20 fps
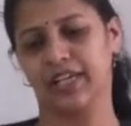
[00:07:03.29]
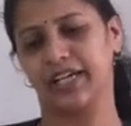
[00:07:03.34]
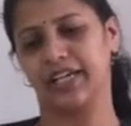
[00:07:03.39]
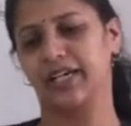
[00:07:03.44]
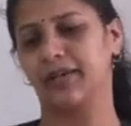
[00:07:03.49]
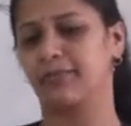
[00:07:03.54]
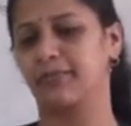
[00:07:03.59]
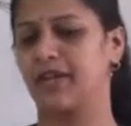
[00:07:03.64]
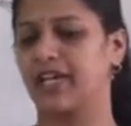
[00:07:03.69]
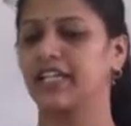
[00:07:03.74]

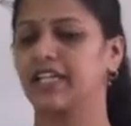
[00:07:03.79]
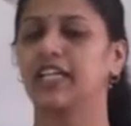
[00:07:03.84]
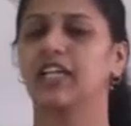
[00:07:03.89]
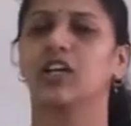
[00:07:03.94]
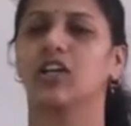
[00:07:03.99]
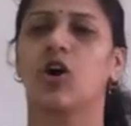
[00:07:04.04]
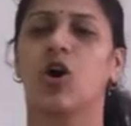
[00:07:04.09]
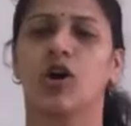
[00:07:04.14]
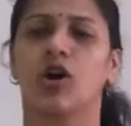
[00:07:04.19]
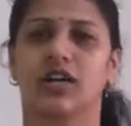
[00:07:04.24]
It
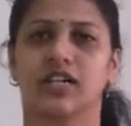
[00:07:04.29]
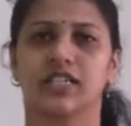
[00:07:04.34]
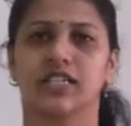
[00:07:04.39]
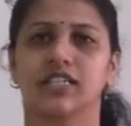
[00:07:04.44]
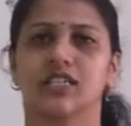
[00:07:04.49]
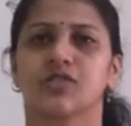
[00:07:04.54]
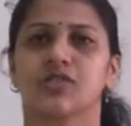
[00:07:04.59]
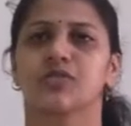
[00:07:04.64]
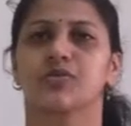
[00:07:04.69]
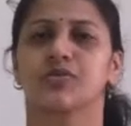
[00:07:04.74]
mainly
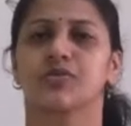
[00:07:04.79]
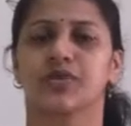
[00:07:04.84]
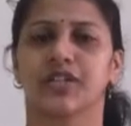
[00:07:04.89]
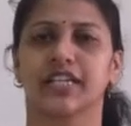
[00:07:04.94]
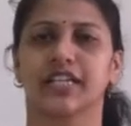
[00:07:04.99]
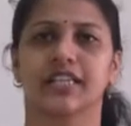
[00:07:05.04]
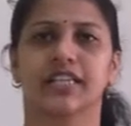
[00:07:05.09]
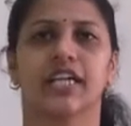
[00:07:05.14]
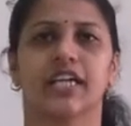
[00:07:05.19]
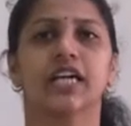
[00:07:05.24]
occurs
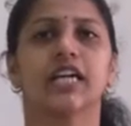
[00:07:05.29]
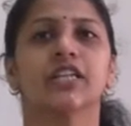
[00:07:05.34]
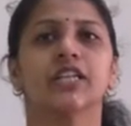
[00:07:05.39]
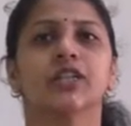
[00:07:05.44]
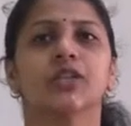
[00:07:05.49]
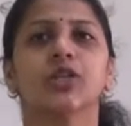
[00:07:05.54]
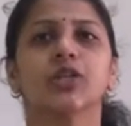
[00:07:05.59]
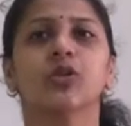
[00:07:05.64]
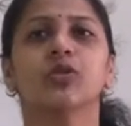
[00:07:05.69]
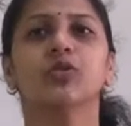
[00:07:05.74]
during the
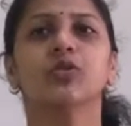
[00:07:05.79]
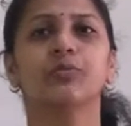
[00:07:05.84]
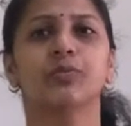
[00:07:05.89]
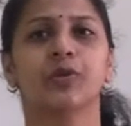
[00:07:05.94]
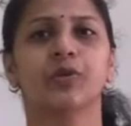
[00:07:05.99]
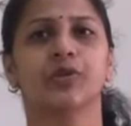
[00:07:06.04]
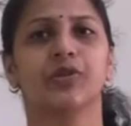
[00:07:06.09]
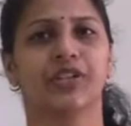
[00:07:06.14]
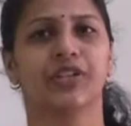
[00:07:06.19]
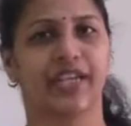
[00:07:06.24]
new
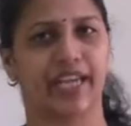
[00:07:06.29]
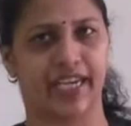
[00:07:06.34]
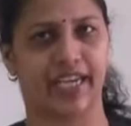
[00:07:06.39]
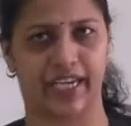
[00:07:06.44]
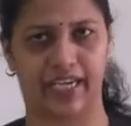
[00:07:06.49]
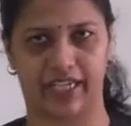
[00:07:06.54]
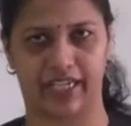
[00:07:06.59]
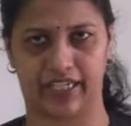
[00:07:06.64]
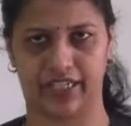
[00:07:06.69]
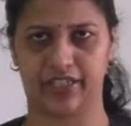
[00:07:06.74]
moon
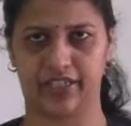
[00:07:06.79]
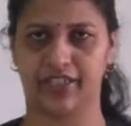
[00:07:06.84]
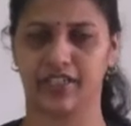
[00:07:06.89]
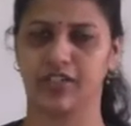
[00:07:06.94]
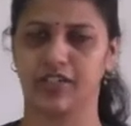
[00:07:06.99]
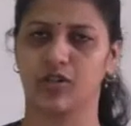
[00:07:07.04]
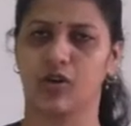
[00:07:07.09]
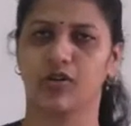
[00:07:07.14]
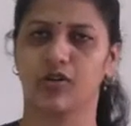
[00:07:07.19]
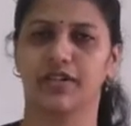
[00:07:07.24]
day.
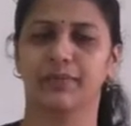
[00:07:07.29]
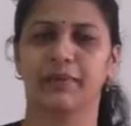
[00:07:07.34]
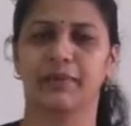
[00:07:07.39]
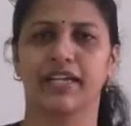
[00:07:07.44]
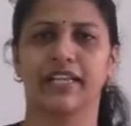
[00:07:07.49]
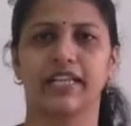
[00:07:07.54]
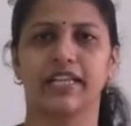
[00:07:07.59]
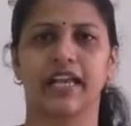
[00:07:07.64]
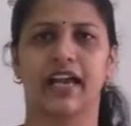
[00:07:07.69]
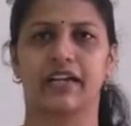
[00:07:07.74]
It
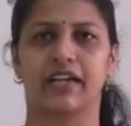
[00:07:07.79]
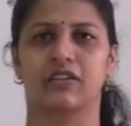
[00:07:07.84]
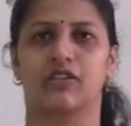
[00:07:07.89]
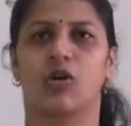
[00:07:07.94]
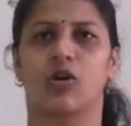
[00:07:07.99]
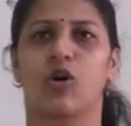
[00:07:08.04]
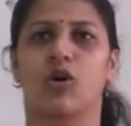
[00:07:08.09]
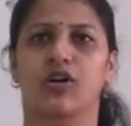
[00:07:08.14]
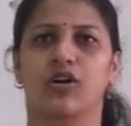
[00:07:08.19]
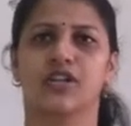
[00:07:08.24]
mainly
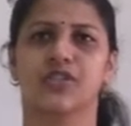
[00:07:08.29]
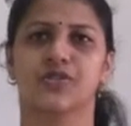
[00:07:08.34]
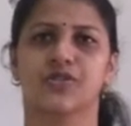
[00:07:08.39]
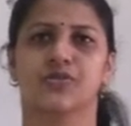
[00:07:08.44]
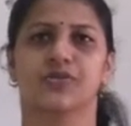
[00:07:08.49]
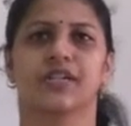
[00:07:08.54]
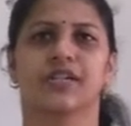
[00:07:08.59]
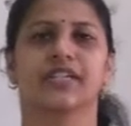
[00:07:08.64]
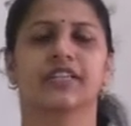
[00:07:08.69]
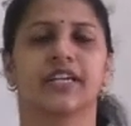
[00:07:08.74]
occurs
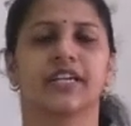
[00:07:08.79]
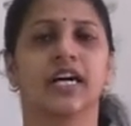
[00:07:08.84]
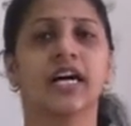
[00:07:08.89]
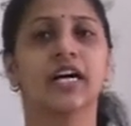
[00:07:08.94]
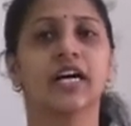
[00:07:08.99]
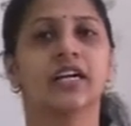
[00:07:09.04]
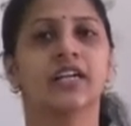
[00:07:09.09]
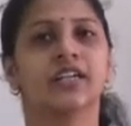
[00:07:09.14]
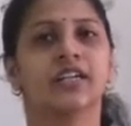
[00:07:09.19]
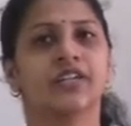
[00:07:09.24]
during the
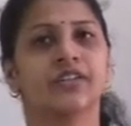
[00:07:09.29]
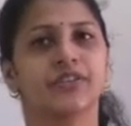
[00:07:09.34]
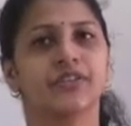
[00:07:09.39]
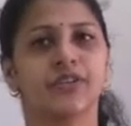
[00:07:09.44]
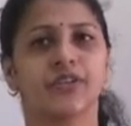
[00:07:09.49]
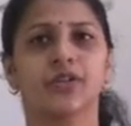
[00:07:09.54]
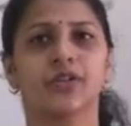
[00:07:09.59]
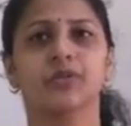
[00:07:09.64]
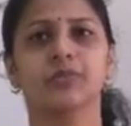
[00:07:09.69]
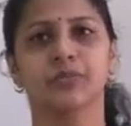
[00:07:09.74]

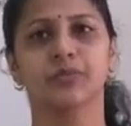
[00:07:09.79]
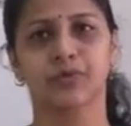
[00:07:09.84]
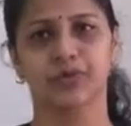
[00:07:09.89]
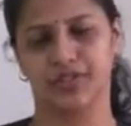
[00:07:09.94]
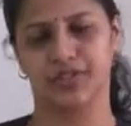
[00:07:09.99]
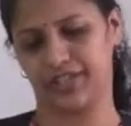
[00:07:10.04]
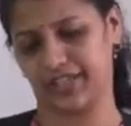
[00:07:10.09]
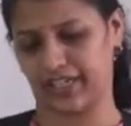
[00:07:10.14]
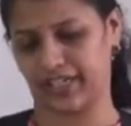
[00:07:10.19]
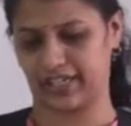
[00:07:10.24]
new
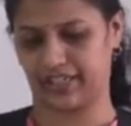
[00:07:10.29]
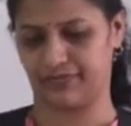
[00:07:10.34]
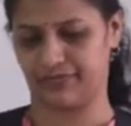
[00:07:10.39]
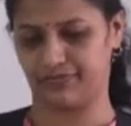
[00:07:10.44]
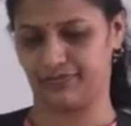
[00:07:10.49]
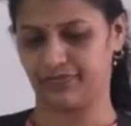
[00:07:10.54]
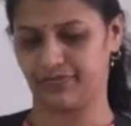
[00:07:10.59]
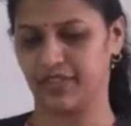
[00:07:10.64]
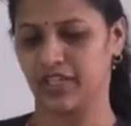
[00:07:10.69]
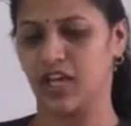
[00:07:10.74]
moon day.
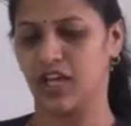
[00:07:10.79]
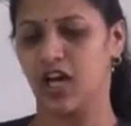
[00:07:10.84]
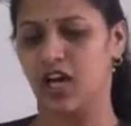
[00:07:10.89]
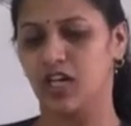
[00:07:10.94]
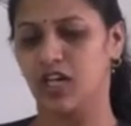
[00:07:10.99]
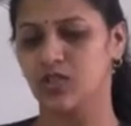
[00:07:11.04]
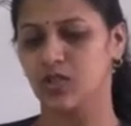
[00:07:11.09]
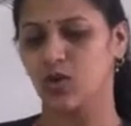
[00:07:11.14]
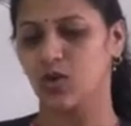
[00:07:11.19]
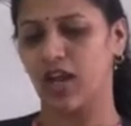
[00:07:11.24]

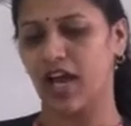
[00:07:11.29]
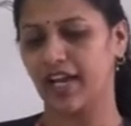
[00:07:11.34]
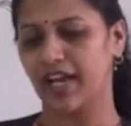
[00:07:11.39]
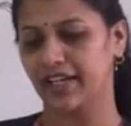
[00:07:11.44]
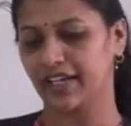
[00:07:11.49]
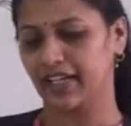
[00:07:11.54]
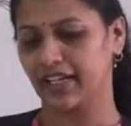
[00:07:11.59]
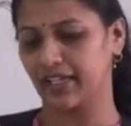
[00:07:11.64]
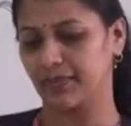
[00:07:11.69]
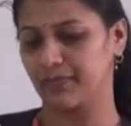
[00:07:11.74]
A solar
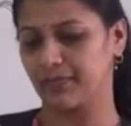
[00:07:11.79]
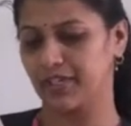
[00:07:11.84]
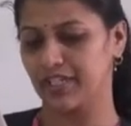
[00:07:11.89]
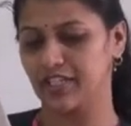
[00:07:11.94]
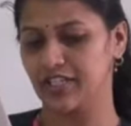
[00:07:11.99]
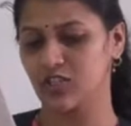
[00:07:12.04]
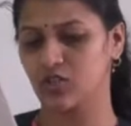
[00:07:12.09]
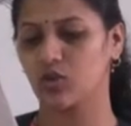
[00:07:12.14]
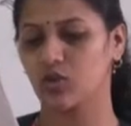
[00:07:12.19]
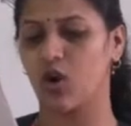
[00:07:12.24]
eclipse
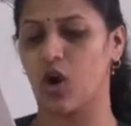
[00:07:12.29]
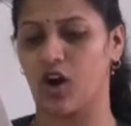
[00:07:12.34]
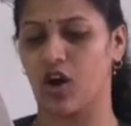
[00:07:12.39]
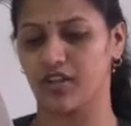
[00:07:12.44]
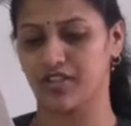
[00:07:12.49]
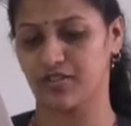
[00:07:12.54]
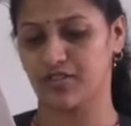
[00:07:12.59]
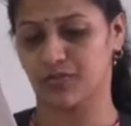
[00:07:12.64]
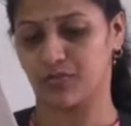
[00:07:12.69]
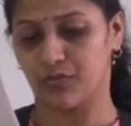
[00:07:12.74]
is
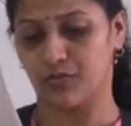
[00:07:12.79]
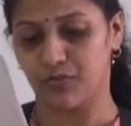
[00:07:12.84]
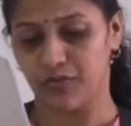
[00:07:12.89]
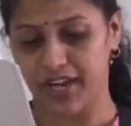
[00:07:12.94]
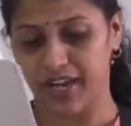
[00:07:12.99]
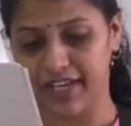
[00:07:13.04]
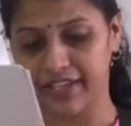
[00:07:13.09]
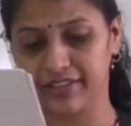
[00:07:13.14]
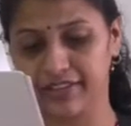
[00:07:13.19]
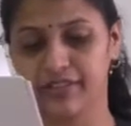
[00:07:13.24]
caused
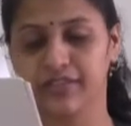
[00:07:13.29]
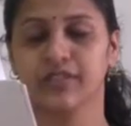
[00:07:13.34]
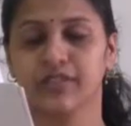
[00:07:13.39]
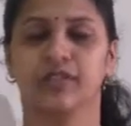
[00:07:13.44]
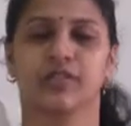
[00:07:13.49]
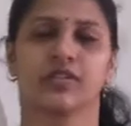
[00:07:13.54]
when?